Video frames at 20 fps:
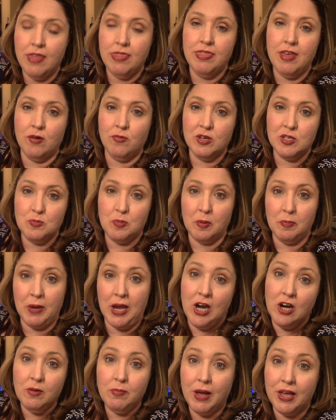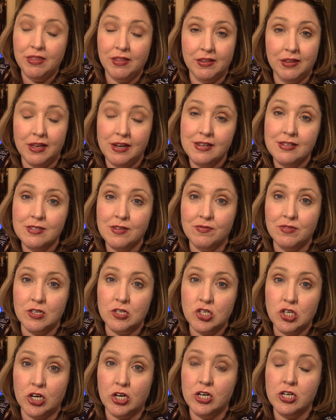that was prepared by the ladies of the
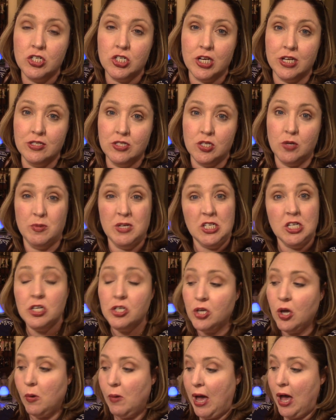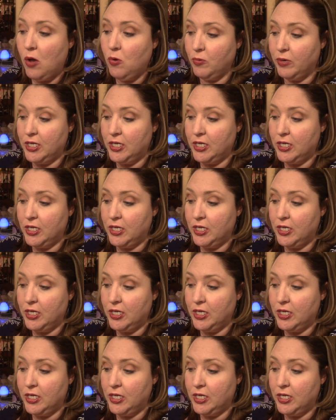church, and so we didn't go out.